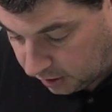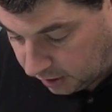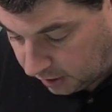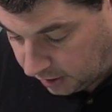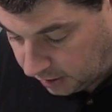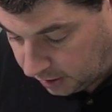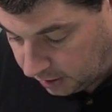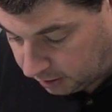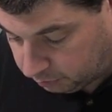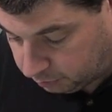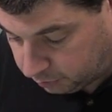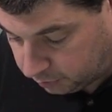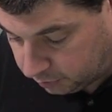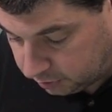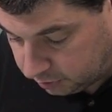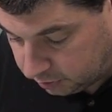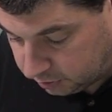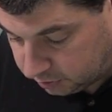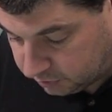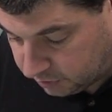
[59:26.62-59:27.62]
Uh,
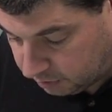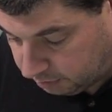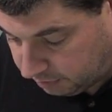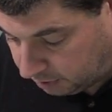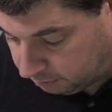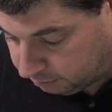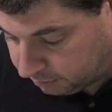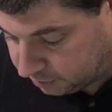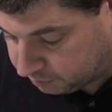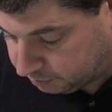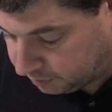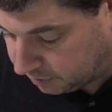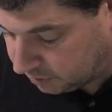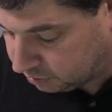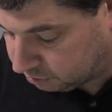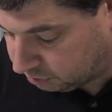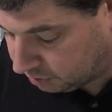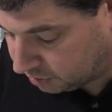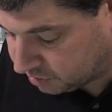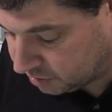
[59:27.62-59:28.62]
would the members be
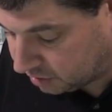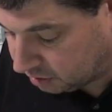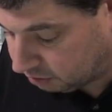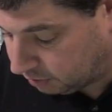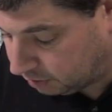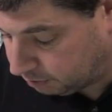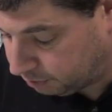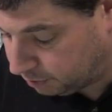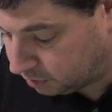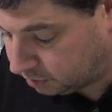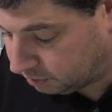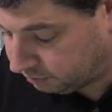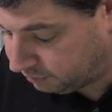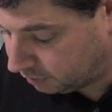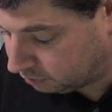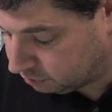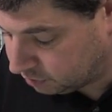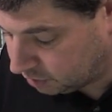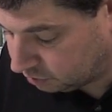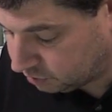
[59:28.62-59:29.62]
interested in me putting the
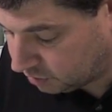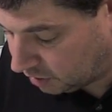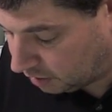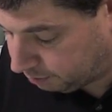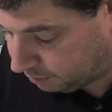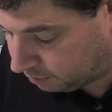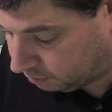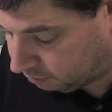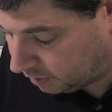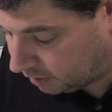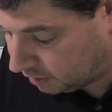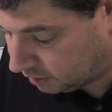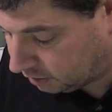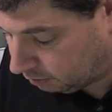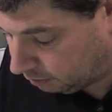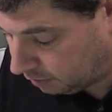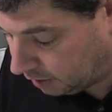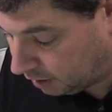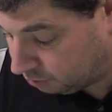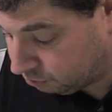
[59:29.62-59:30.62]
photos up? Around
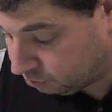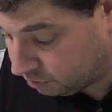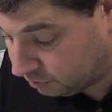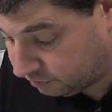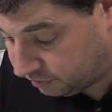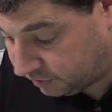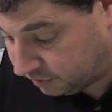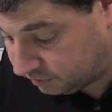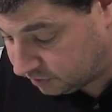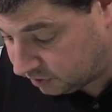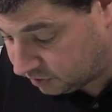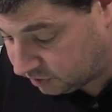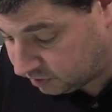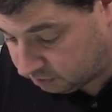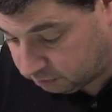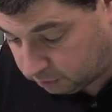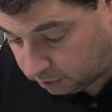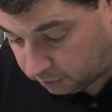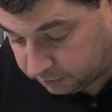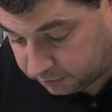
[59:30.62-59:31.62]
150 of
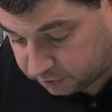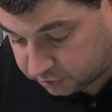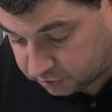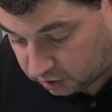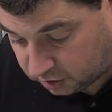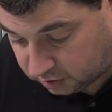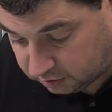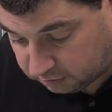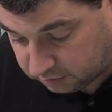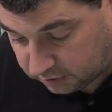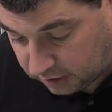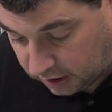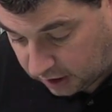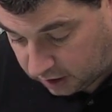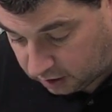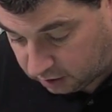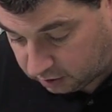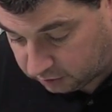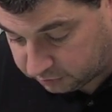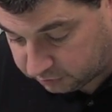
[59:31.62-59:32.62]
them on the site,
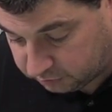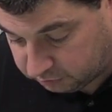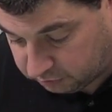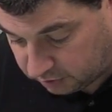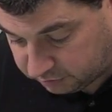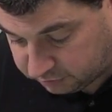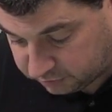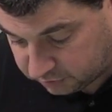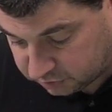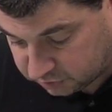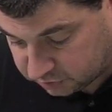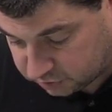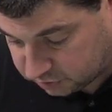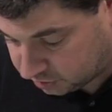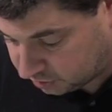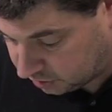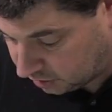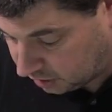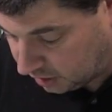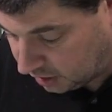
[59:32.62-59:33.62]
uh, on the
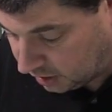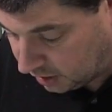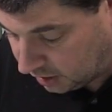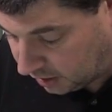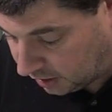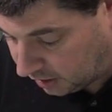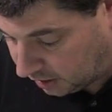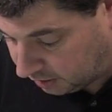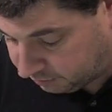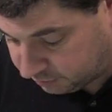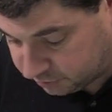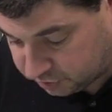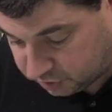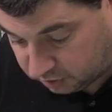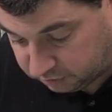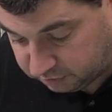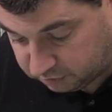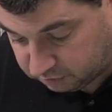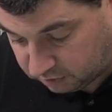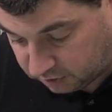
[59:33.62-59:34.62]
reference uh, for
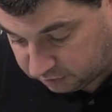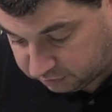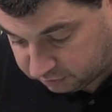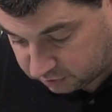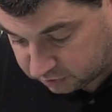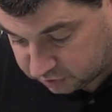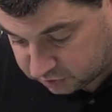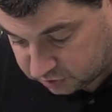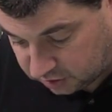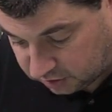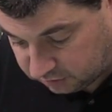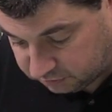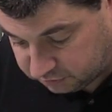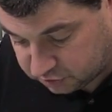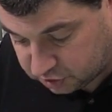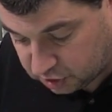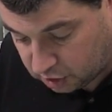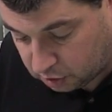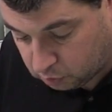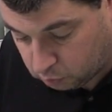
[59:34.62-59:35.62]
site for reference? If
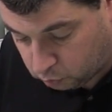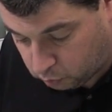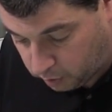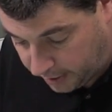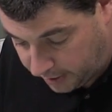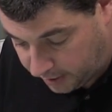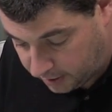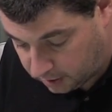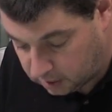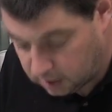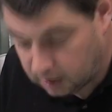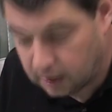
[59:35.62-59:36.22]
so, where?